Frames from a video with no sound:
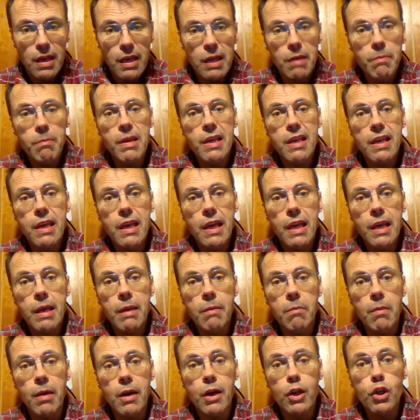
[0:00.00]

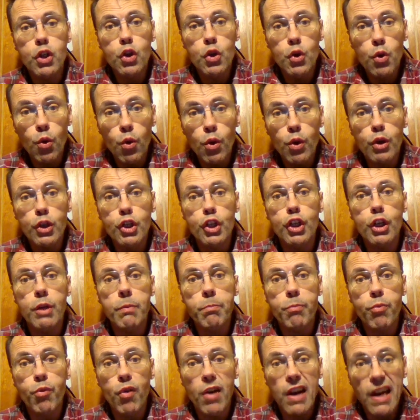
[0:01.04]
became a torture
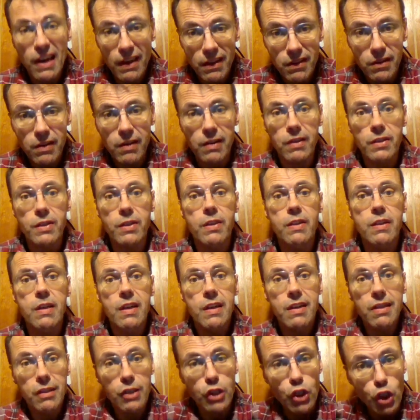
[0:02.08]
practice,
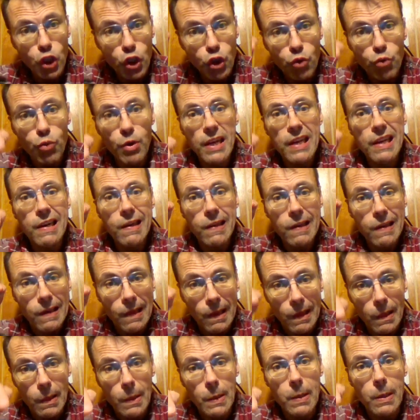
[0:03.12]

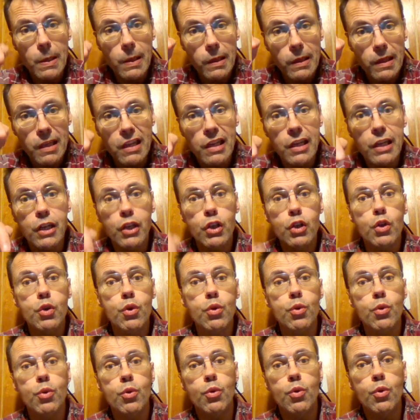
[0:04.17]
drilling literally
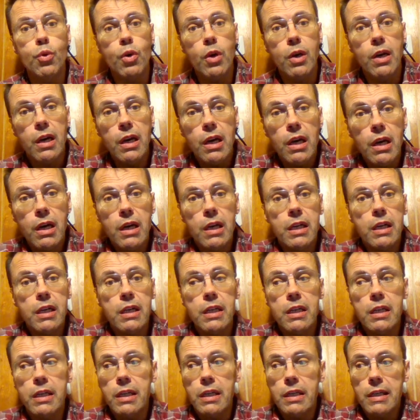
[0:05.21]
into
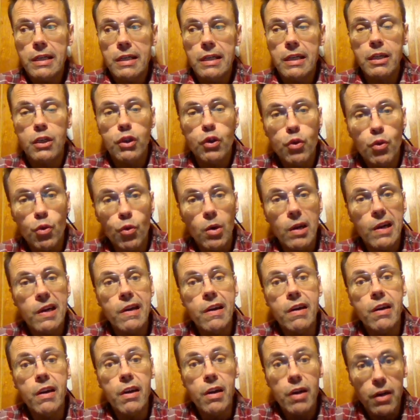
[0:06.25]
a
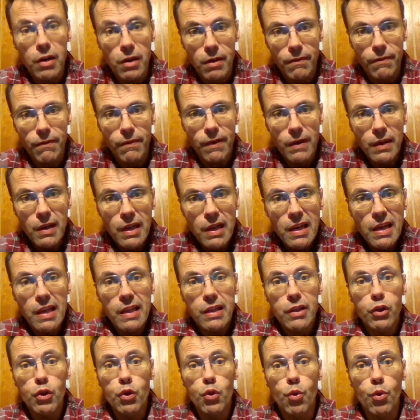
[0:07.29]
nerve.
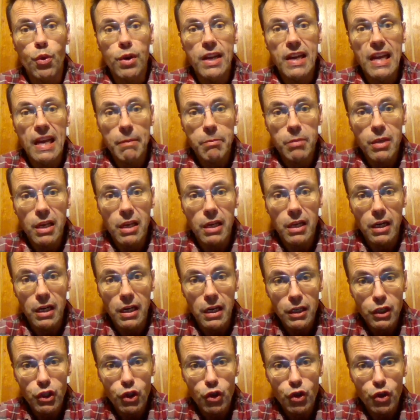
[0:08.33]
During MK
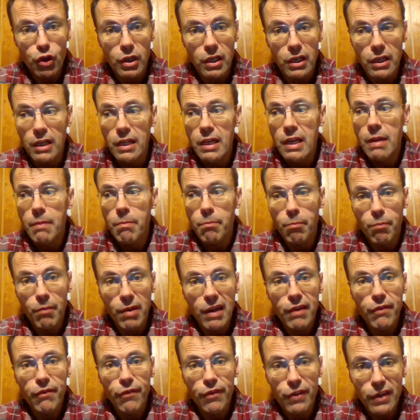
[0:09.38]
Ultra,
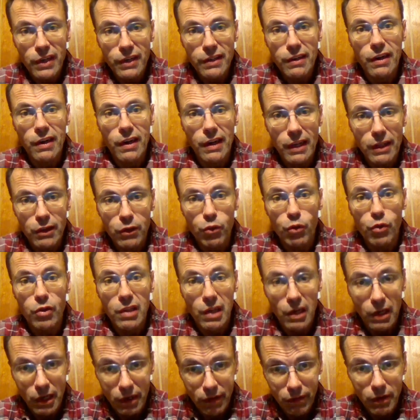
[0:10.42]
my father had to
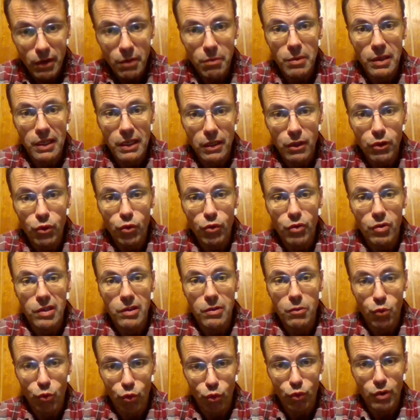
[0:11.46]
deliver me
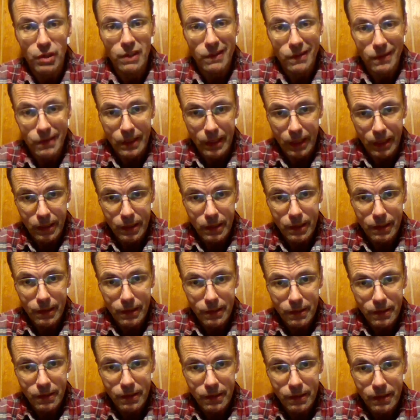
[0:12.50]
to these
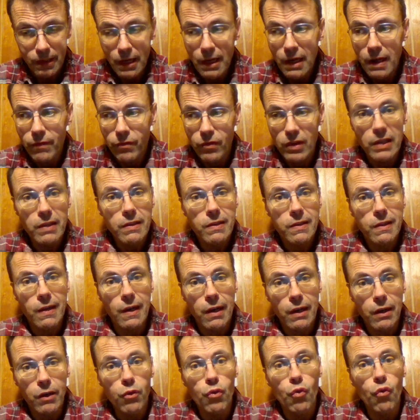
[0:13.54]
dentists. They
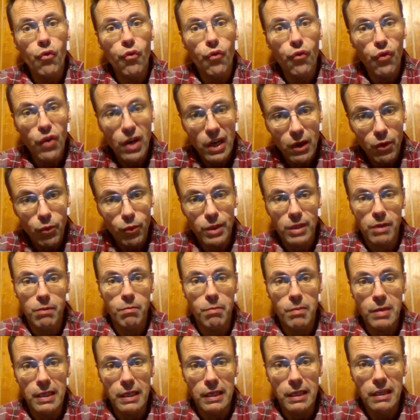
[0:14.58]
started to fuck with
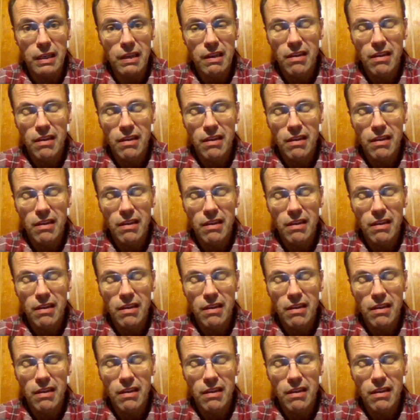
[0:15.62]
me,